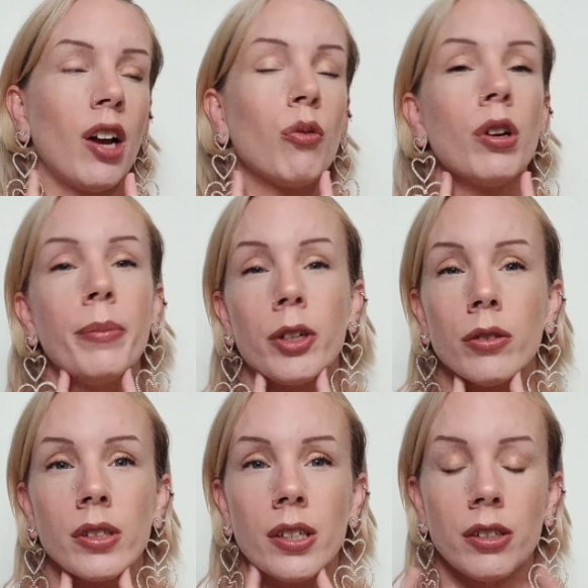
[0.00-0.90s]
I wore a
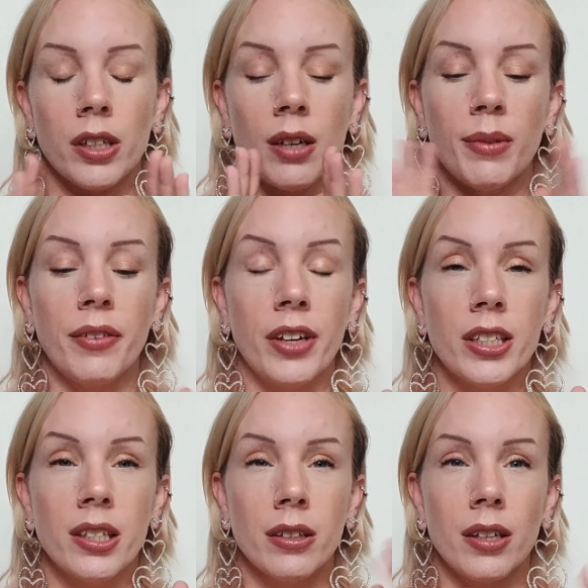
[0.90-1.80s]
mineral sunscreen on my
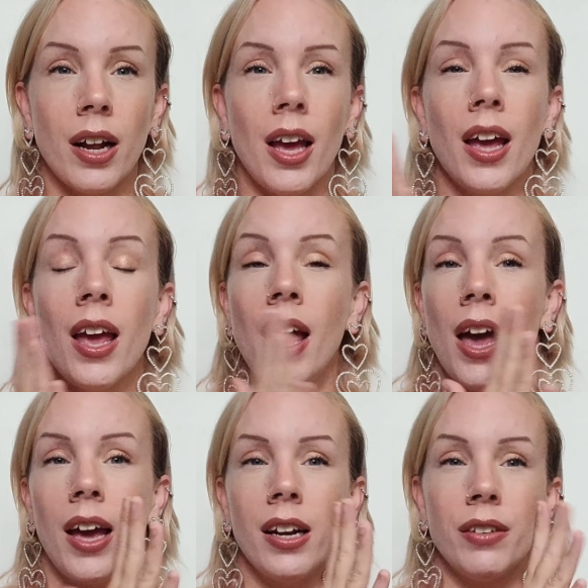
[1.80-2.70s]
face the other day,
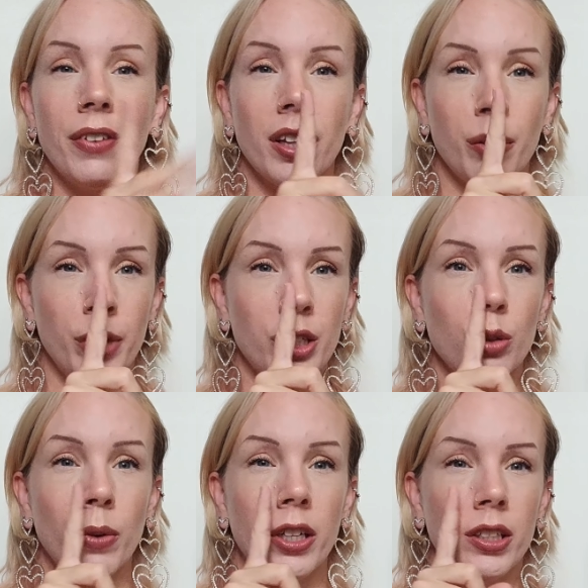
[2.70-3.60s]
and I felt like my
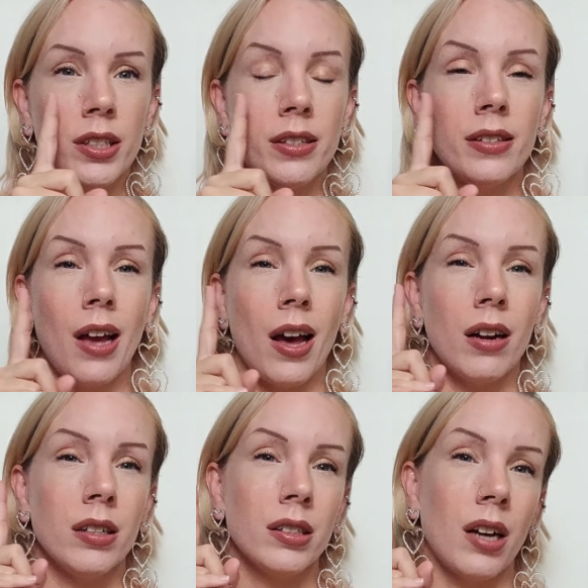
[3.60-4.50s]
sweat just
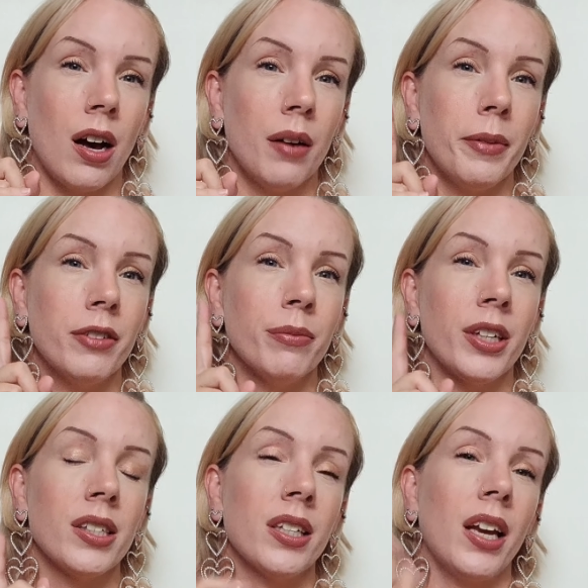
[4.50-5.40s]
sat on top of
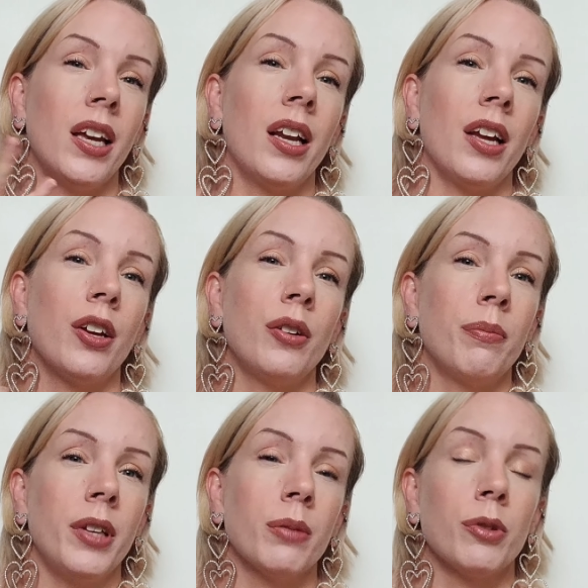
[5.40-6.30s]
my skin and
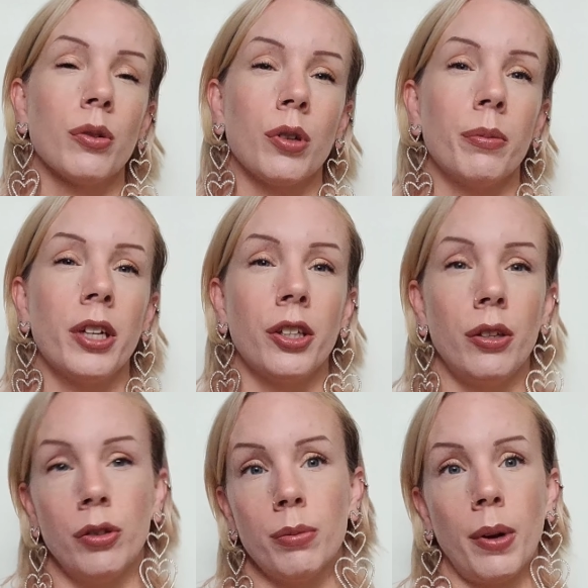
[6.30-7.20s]
couldn't be absorbed and
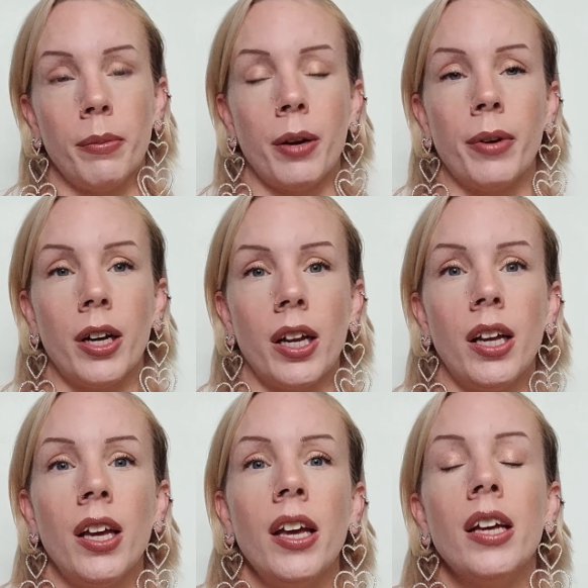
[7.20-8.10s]
used by my body